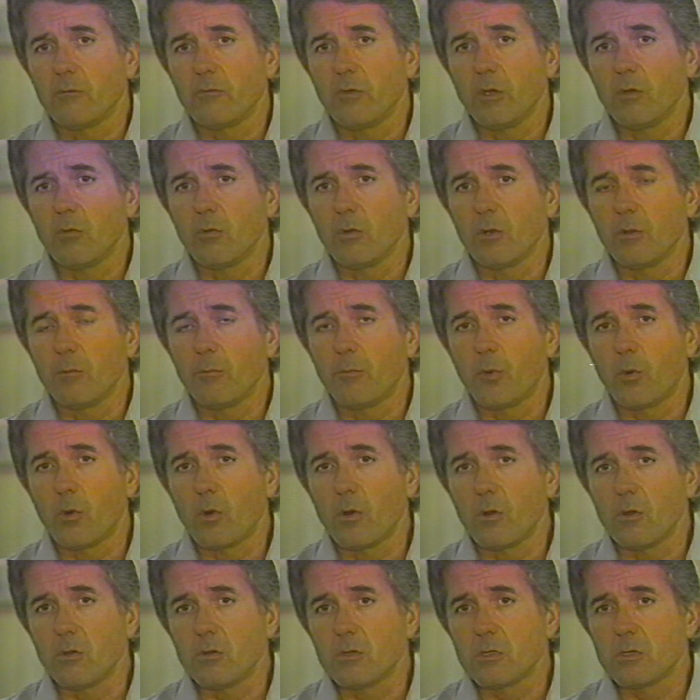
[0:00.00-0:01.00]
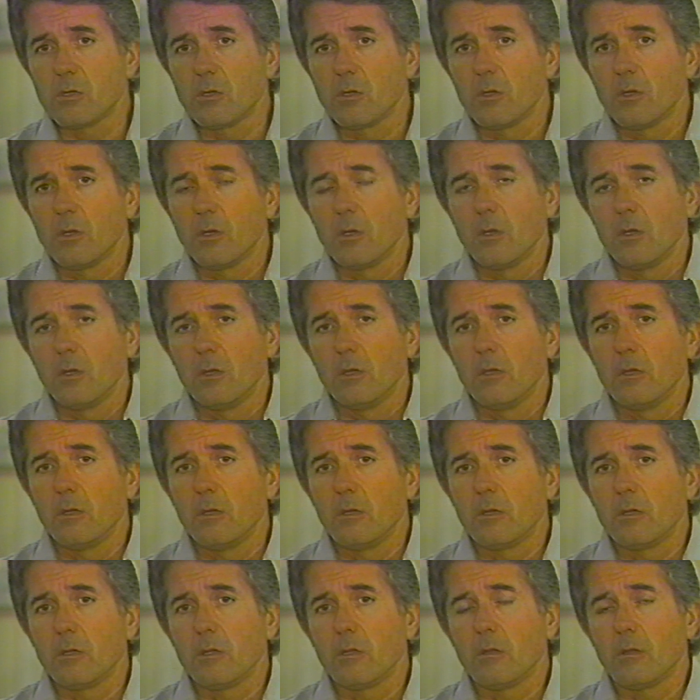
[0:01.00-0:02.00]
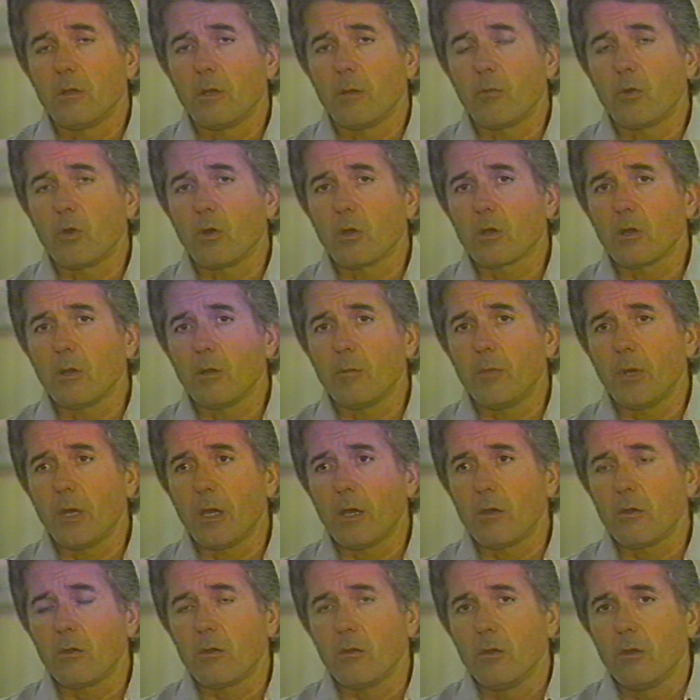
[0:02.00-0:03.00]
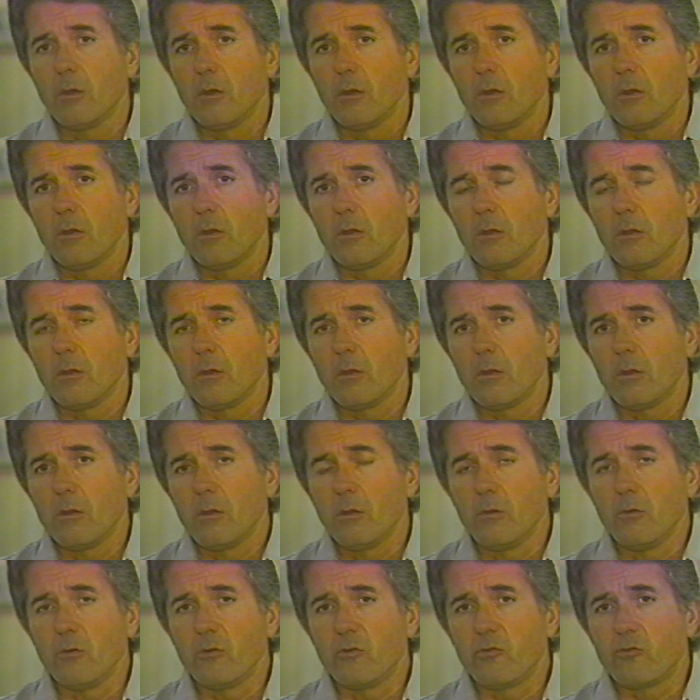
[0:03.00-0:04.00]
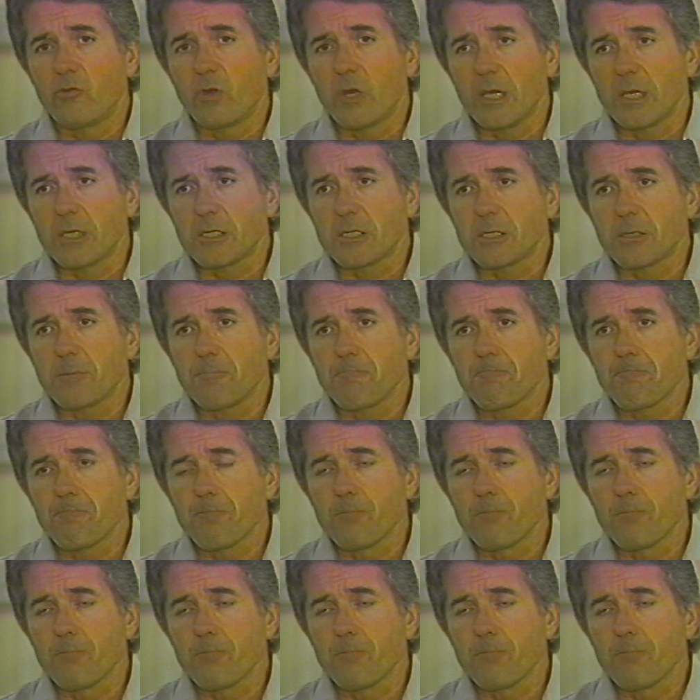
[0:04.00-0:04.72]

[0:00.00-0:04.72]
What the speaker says: equal importance. I'm talking about your dress.